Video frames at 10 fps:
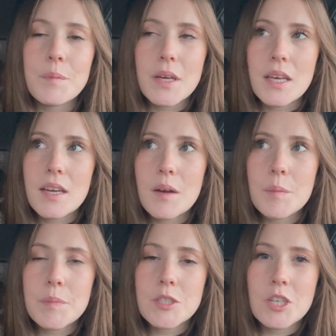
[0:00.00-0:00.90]
picking
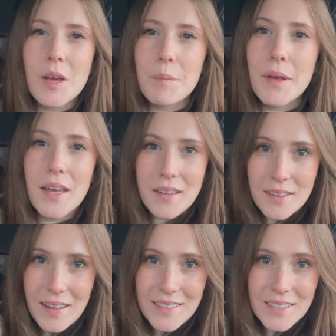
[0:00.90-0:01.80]
up champagne
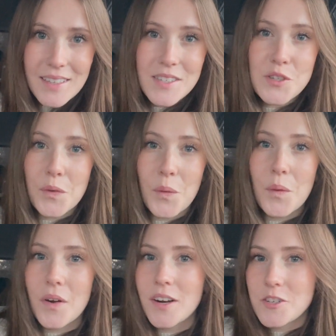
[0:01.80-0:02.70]
glasses
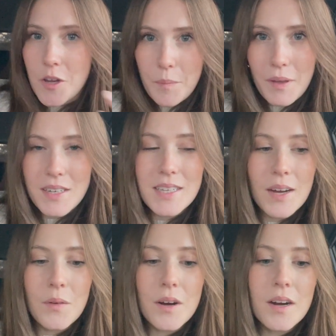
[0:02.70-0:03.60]
for a champagne
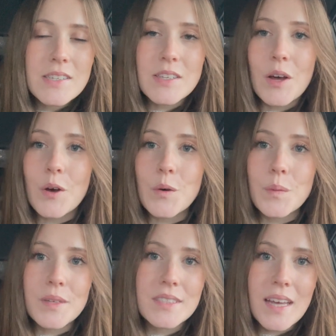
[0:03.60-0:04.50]
tower, so
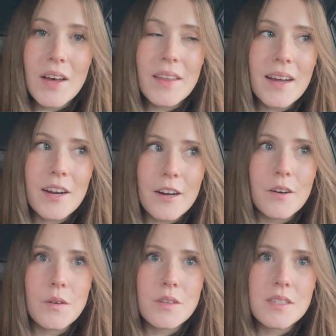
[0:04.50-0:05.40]
we'll see how that
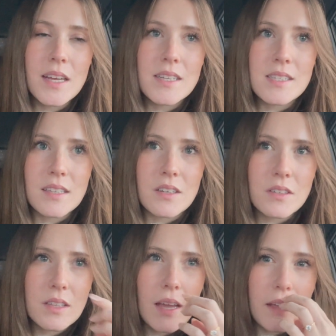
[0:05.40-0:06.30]
goes. It's
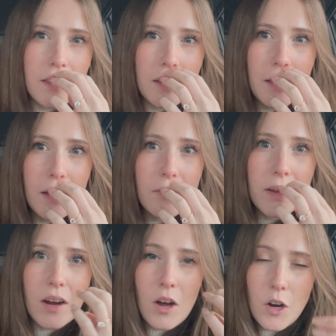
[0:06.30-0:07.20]
literally, I think they have
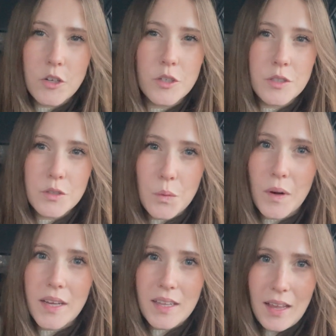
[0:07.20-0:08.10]
like
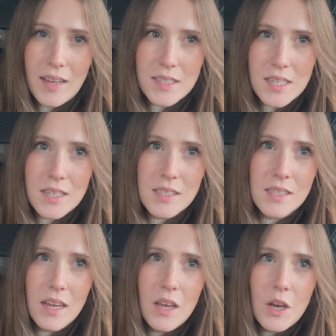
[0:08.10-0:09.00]
120
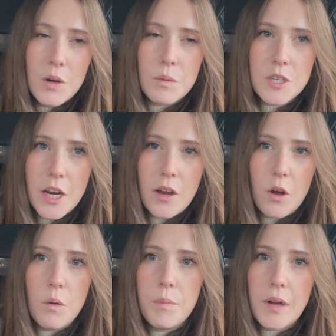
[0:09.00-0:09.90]
glasses, which I
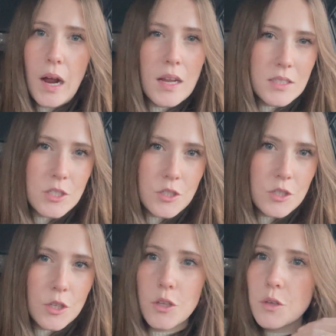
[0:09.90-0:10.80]
hope not
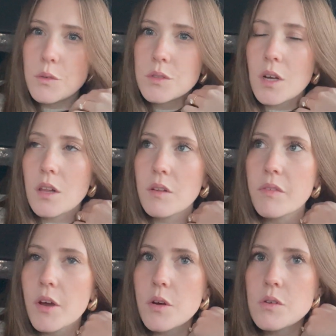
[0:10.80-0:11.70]
to use all of
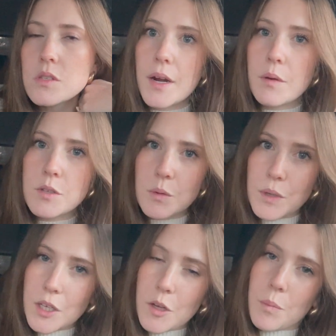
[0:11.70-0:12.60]
those, but it was a
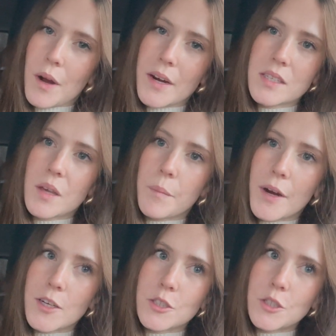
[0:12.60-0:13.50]
really good price
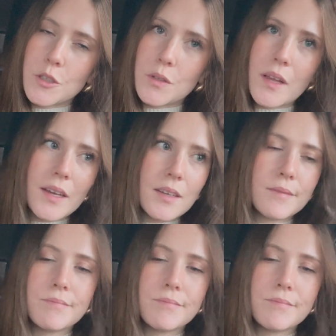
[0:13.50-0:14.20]
compared to like